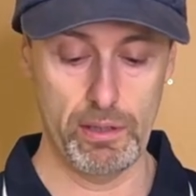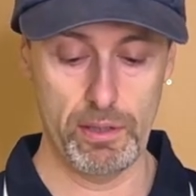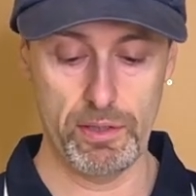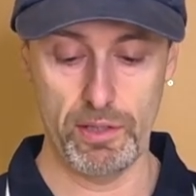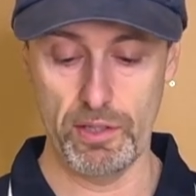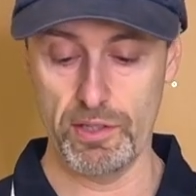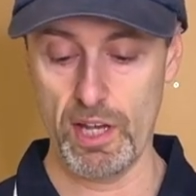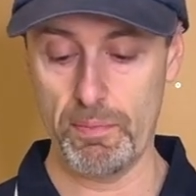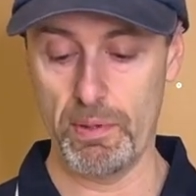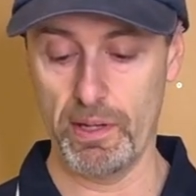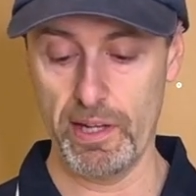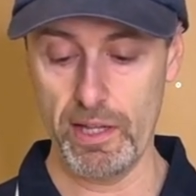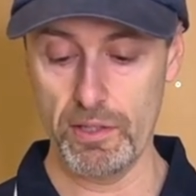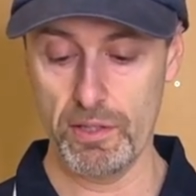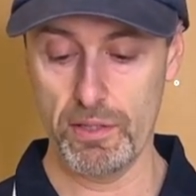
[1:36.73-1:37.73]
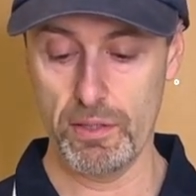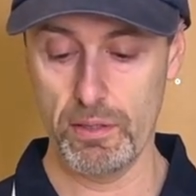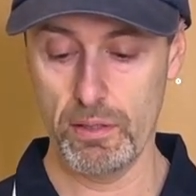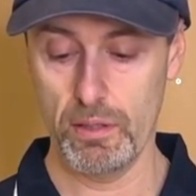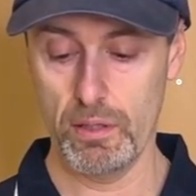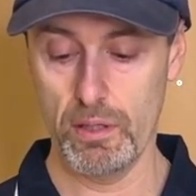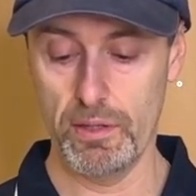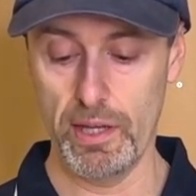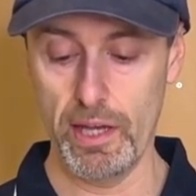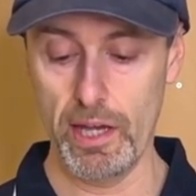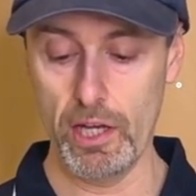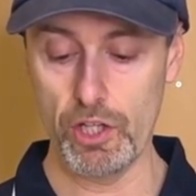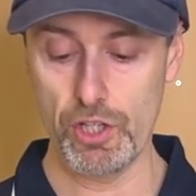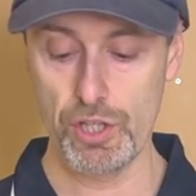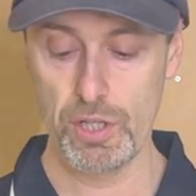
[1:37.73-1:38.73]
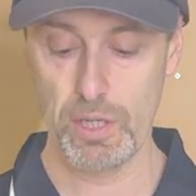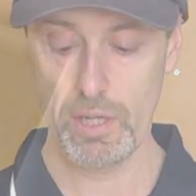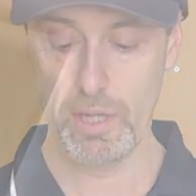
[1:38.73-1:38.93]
sits up against the edge.